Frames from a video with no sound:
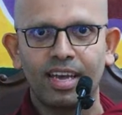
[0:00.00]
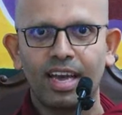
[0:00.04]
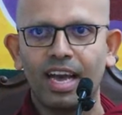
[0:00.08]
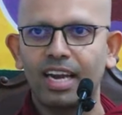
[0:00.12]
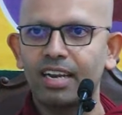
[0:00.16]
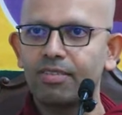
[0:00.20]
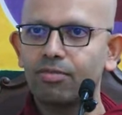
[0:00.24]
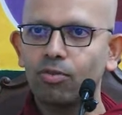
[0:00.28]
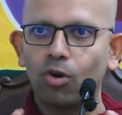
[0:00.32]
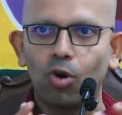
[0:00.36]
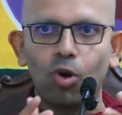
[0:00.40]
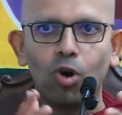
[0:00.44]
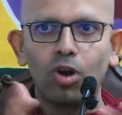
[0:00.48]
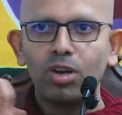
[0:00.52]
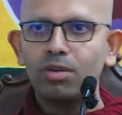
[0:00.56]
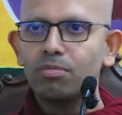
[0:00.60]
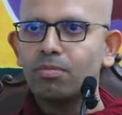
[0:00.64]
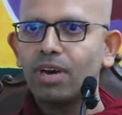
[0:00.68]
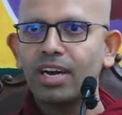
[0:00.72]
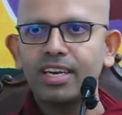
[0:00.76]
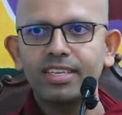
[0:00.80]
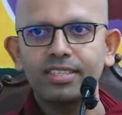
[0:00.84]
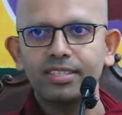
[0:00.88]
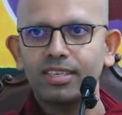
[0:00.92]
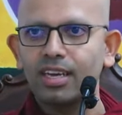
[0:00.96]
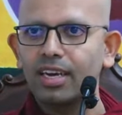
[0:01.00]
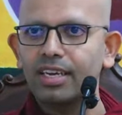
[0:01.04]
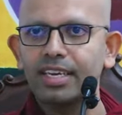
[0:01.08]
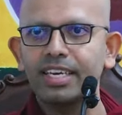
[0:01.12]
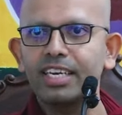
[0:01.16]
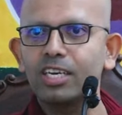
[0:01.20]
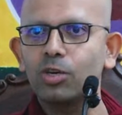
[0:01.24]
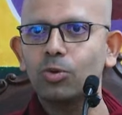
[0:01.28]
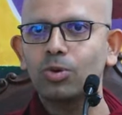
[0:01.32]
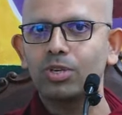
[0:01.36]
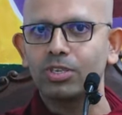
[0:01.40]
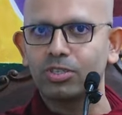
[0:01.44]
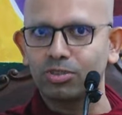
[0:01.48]
And if all minds are
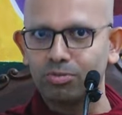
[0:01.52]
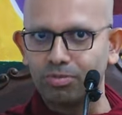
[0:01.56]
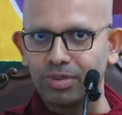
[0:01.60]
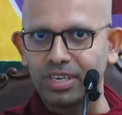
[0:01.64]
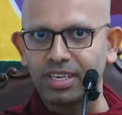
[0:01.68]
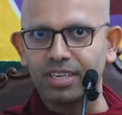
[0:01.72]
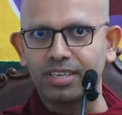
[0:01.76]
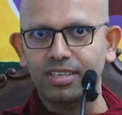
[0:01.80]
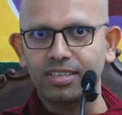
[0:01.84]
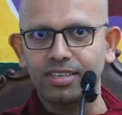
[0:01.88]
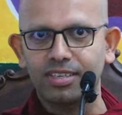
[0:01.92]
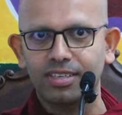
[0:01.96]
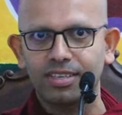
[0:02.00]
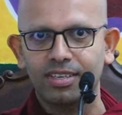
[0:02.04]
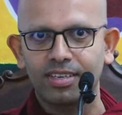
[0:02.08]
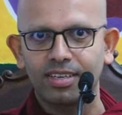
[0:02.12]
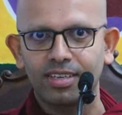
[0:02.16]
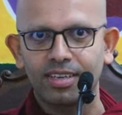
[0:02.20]
equal to me,